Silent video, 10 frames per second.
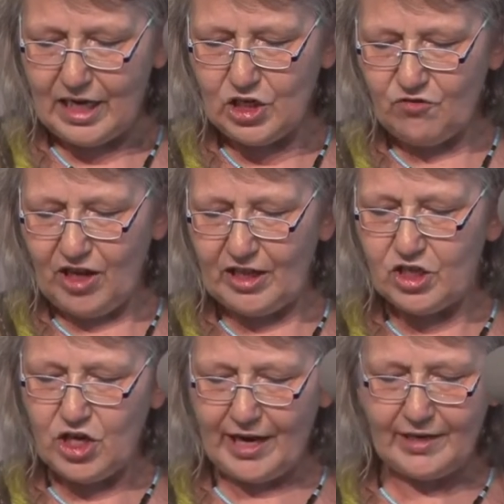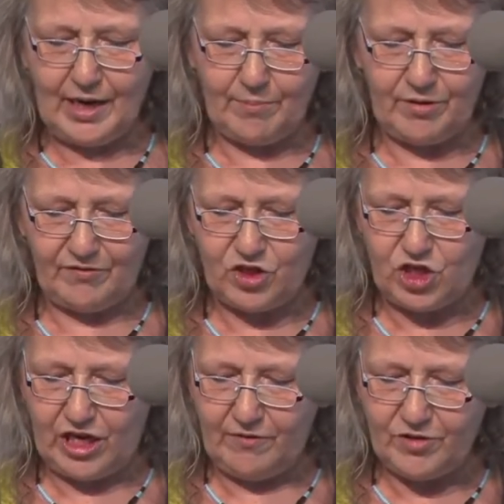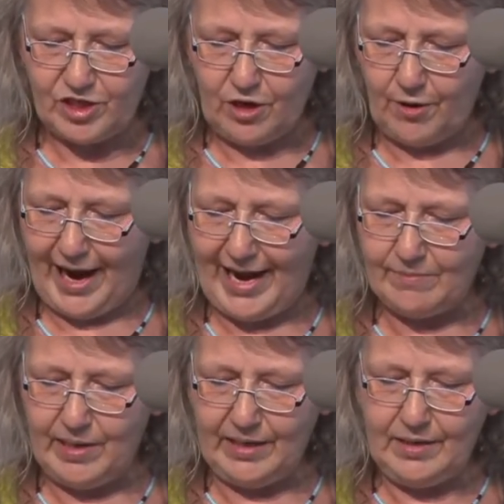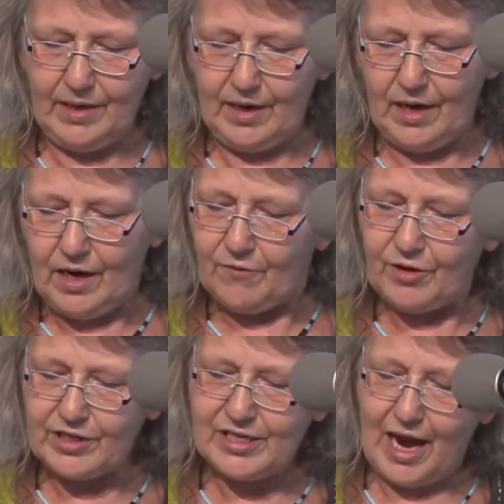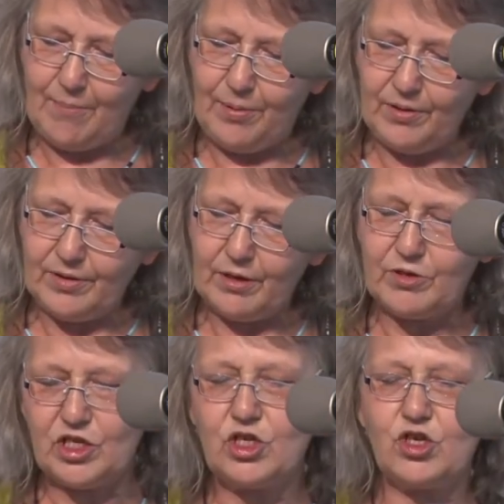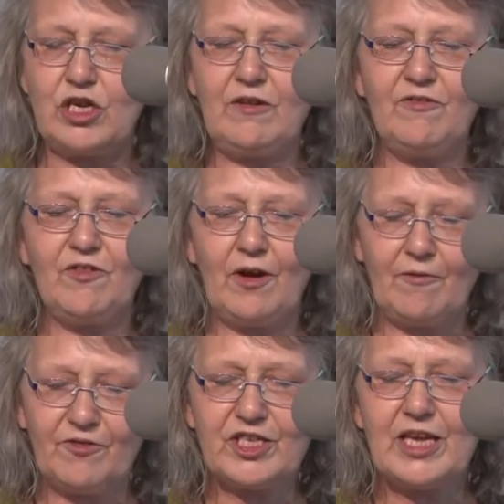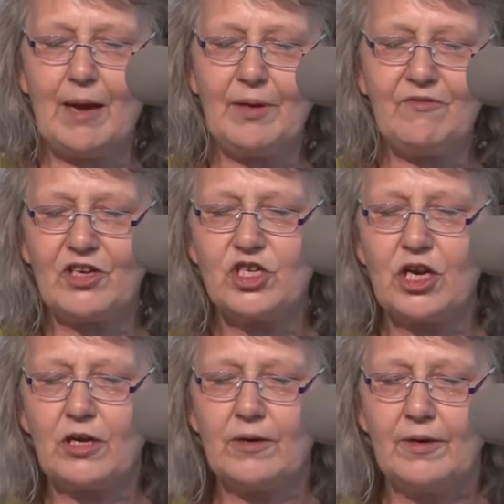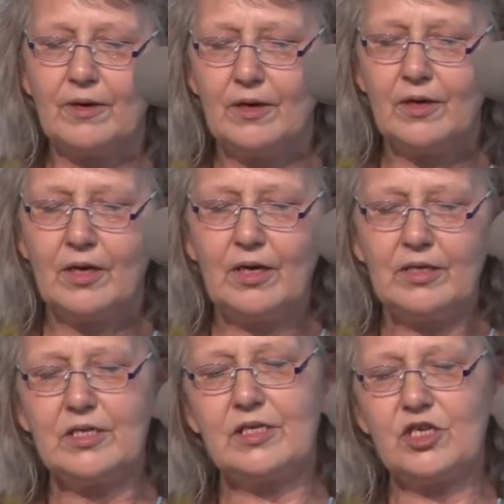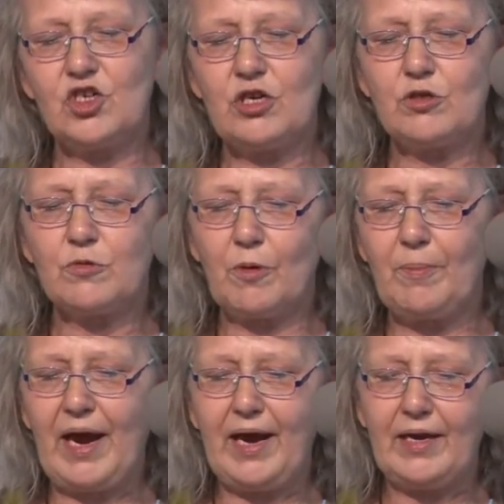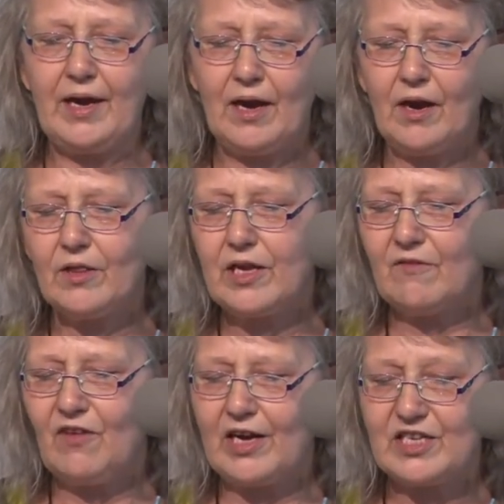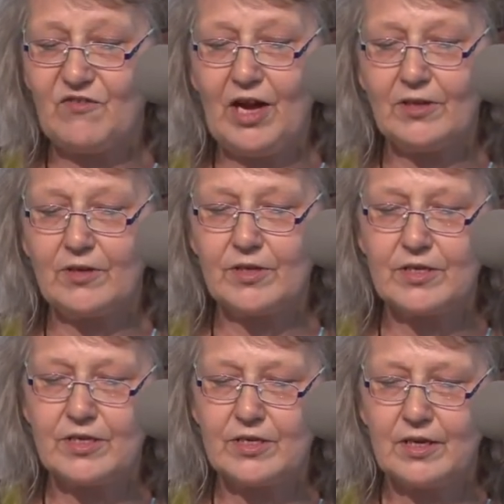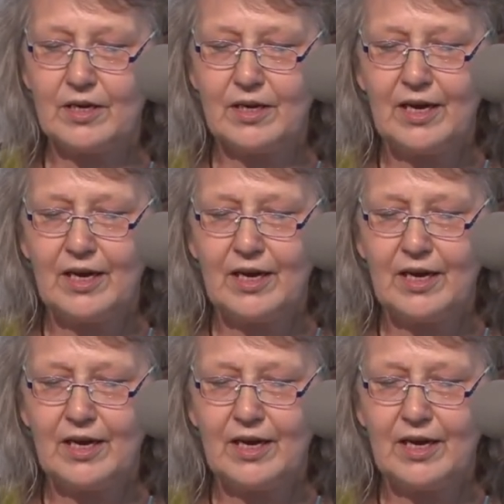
Each village had a number of chiefs or headmen. For example, there was a chief for salmon fishing. Decisions were made on the advice of elders.